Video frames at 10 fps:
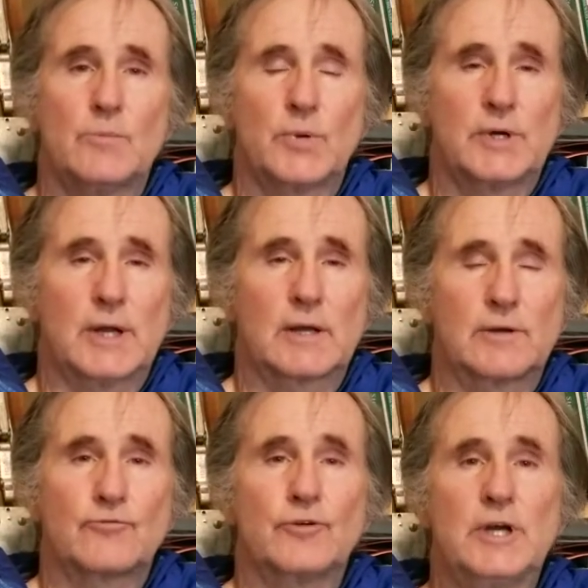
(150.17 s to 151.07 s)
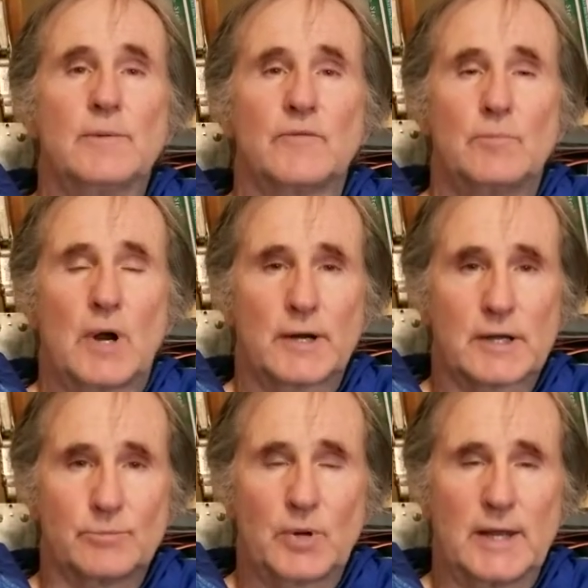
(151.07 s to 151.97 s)
particularly freedom of the
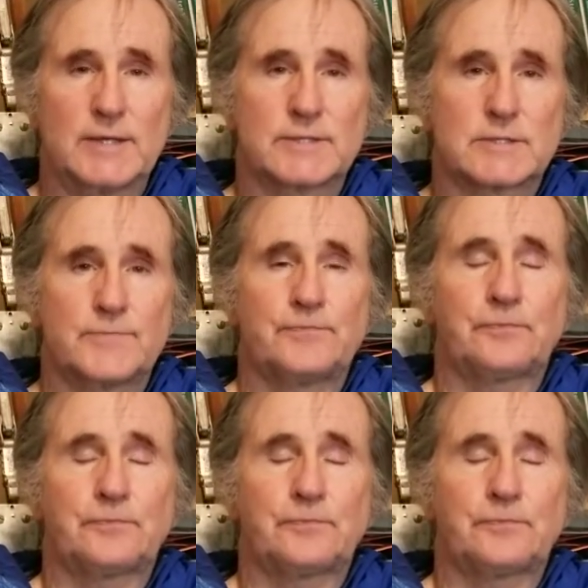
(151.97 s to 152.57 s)
marketplace,